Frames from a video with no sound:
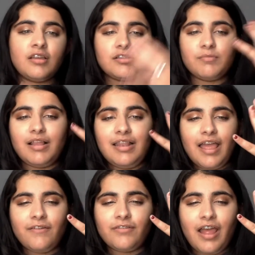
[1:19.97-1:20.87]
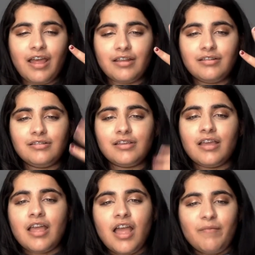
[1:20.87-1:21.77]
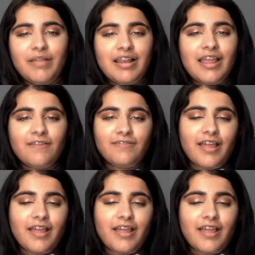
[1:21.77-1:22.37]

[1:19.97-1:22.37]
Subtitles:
So my left hand and my left